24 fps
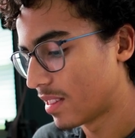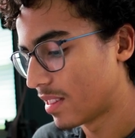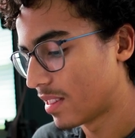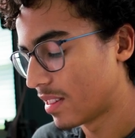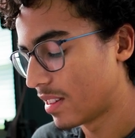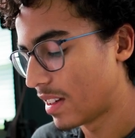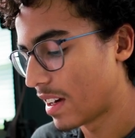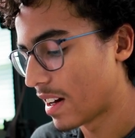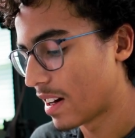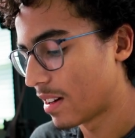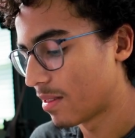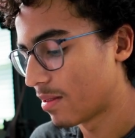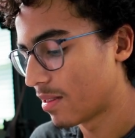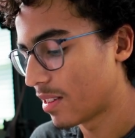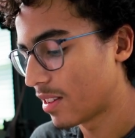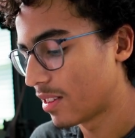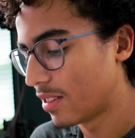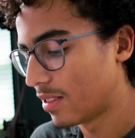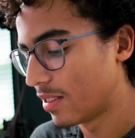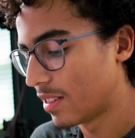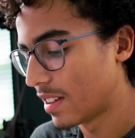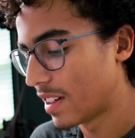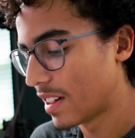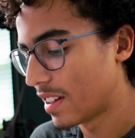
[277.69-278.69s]
yeah, I'll
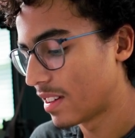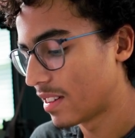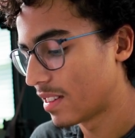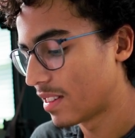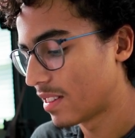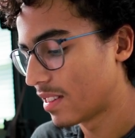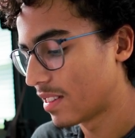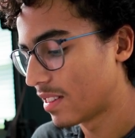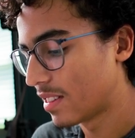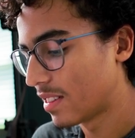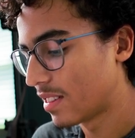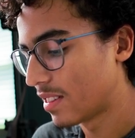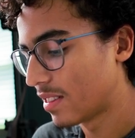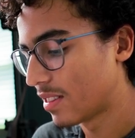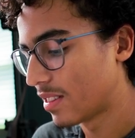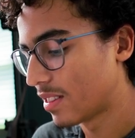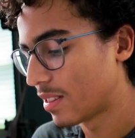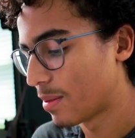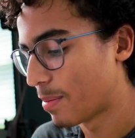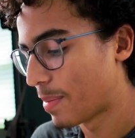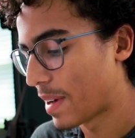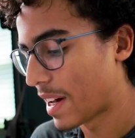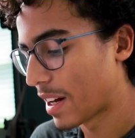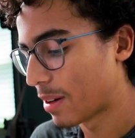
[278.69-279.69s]
do that. Just
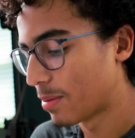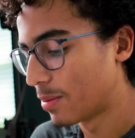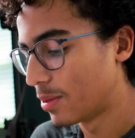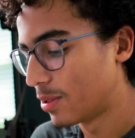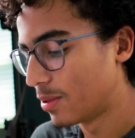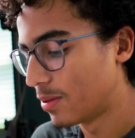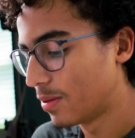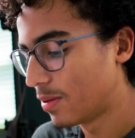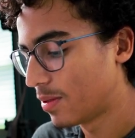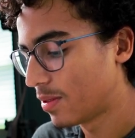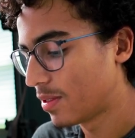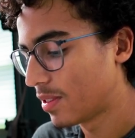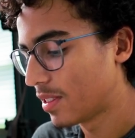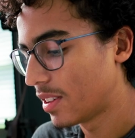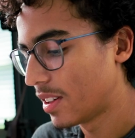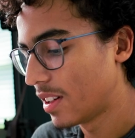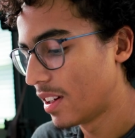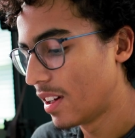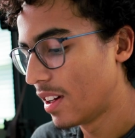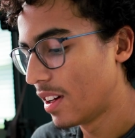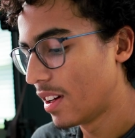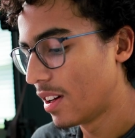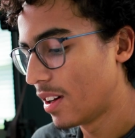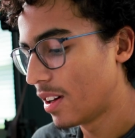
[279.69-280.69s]
a back move.
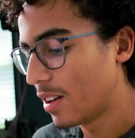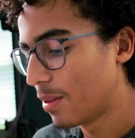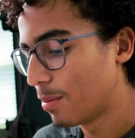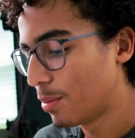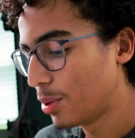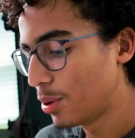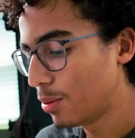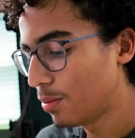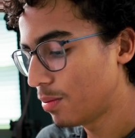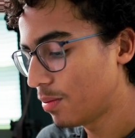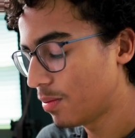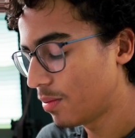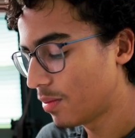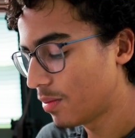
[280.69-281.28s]
And boom,